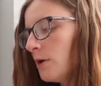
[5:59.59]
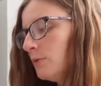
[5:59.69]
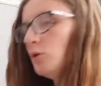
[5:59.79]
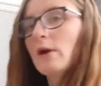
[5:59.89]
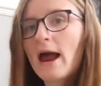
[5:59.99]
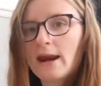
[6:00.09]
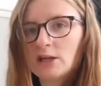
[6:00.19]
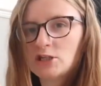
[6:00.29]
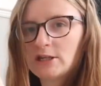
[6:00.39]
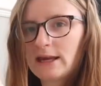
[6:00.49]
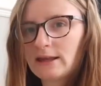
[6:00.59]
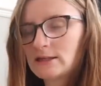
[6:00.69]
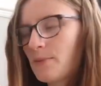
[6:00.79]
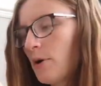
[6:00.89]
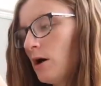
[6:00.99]
you can actually take
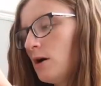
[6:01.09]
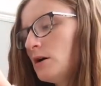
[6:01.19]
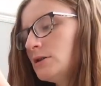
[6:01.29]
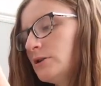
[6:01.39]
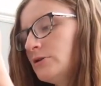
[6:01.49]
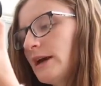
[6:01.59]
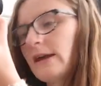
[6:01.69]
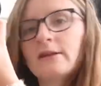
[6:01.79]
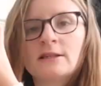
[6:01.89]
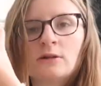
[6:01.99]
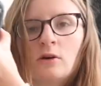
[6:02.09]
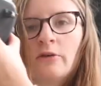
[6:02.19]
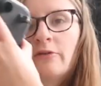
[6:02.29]
this apart. So you take this off,